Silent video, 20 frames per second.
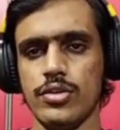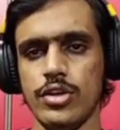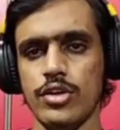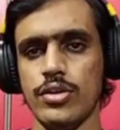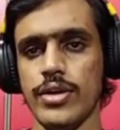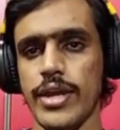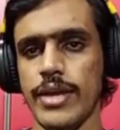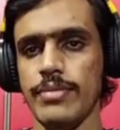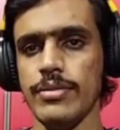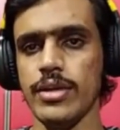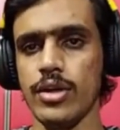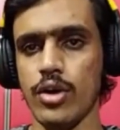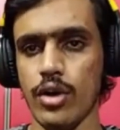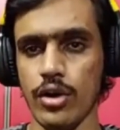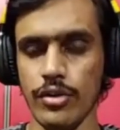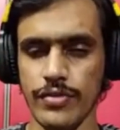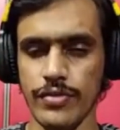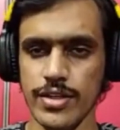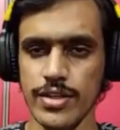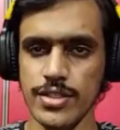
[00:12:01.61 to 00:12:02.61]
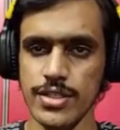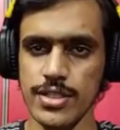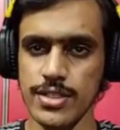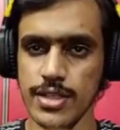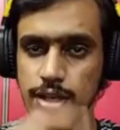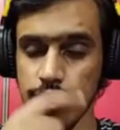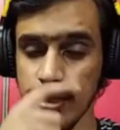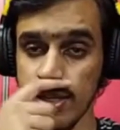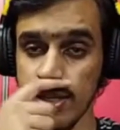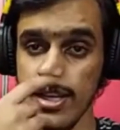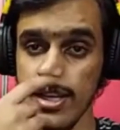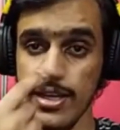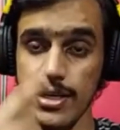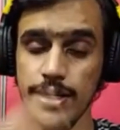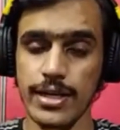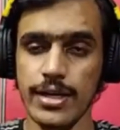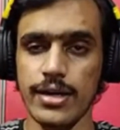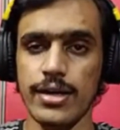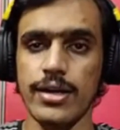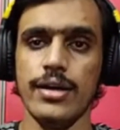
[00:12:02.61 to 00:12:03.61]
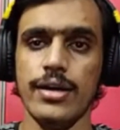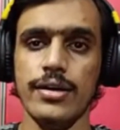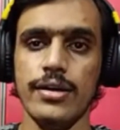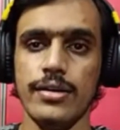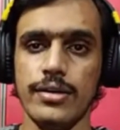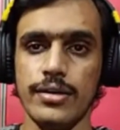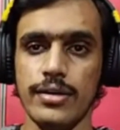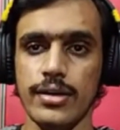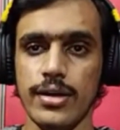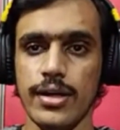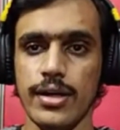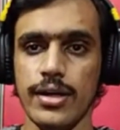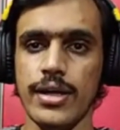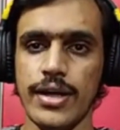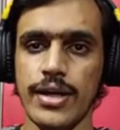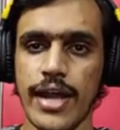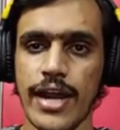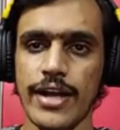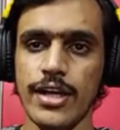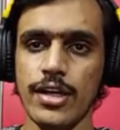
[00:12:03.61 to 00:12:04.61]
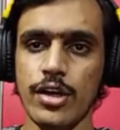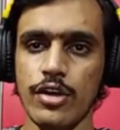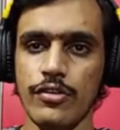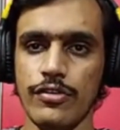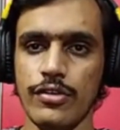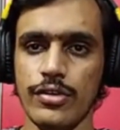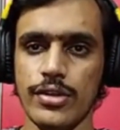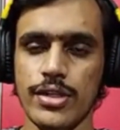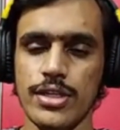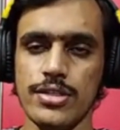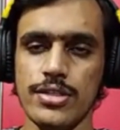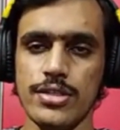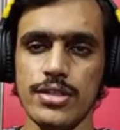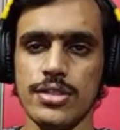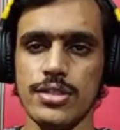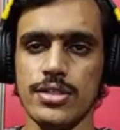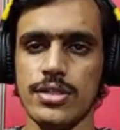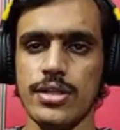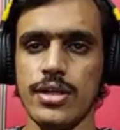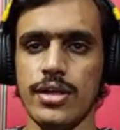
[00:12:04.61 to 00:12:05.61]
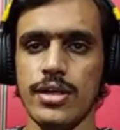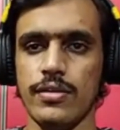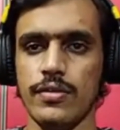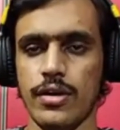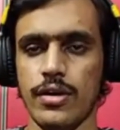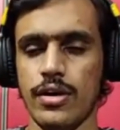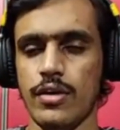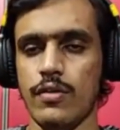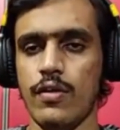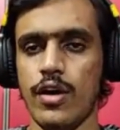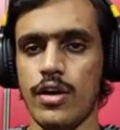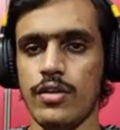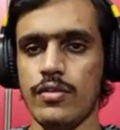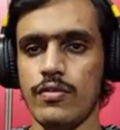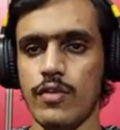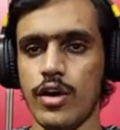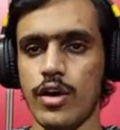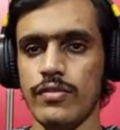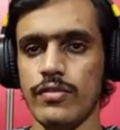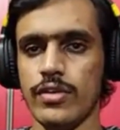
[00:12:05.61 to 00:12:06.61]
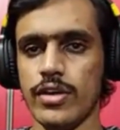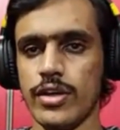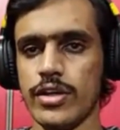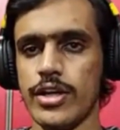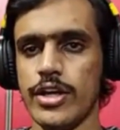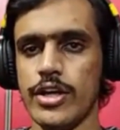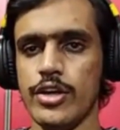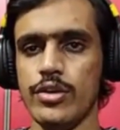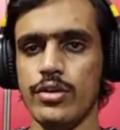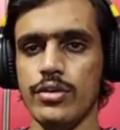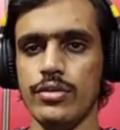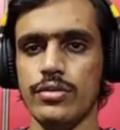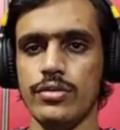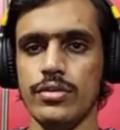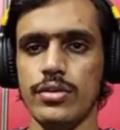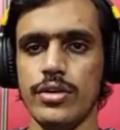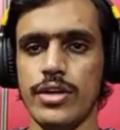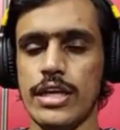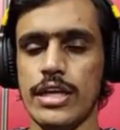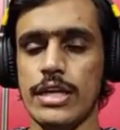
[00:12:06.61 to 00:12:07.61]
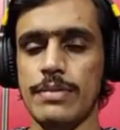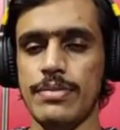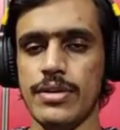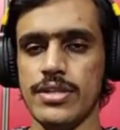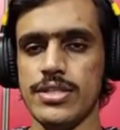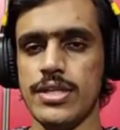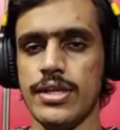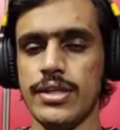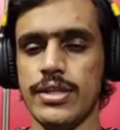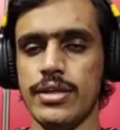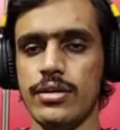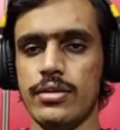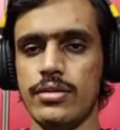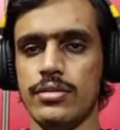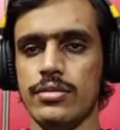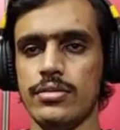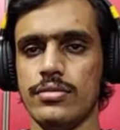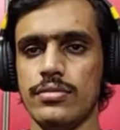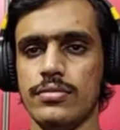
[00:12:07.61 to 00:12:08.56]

Could you name the conferences and the uh, title of your thesis? Or what, what work did you really sure. present there?